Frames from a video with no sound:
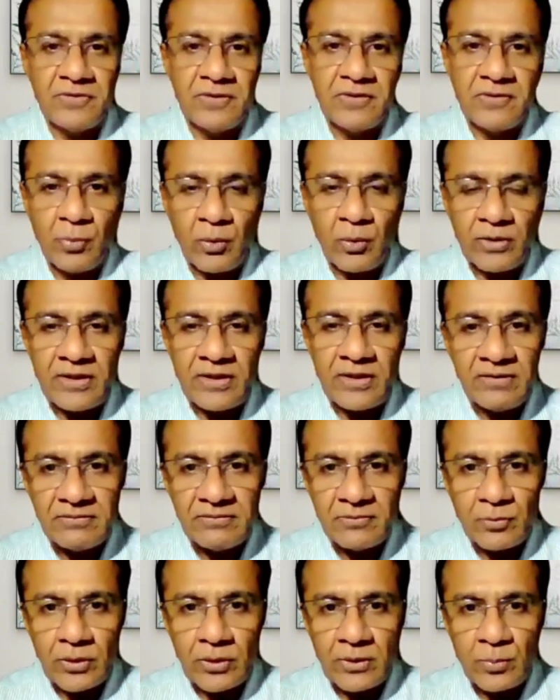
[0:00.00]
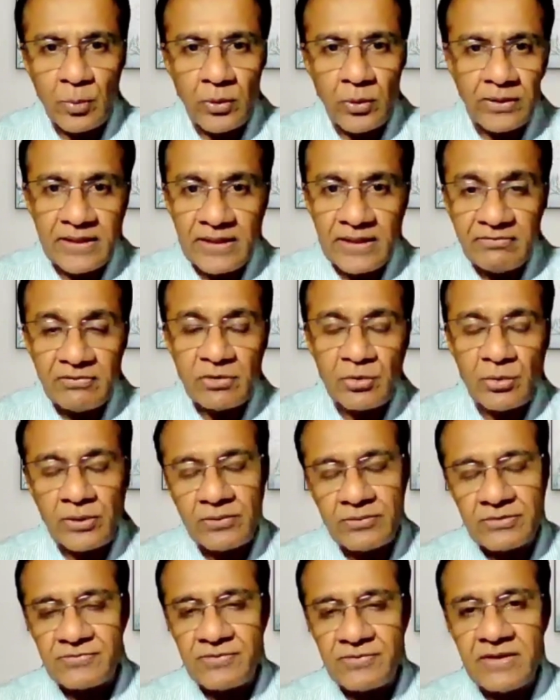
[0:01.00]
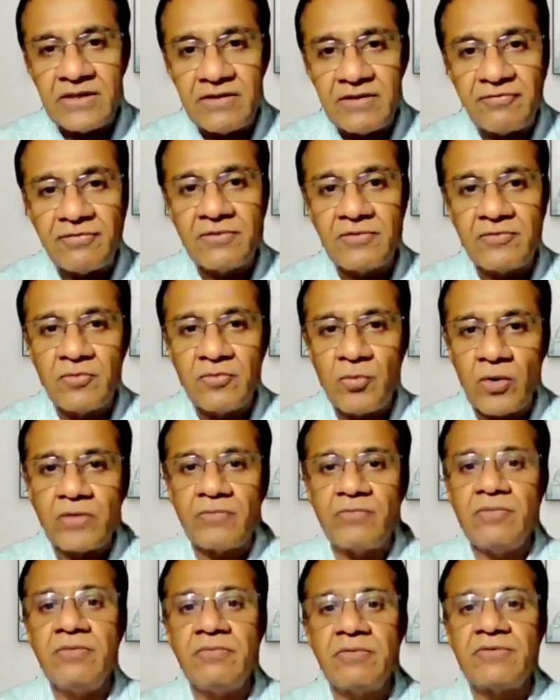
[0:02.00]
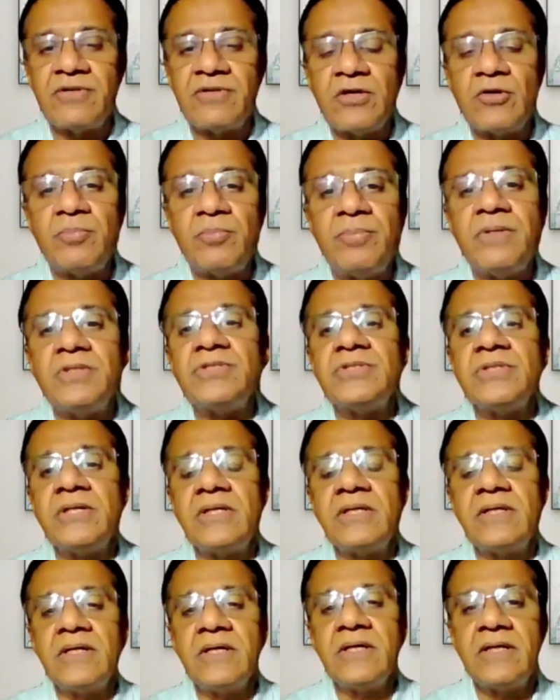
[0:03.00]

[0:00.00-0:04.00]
what they were doing was very different from what we were trying to pitch, and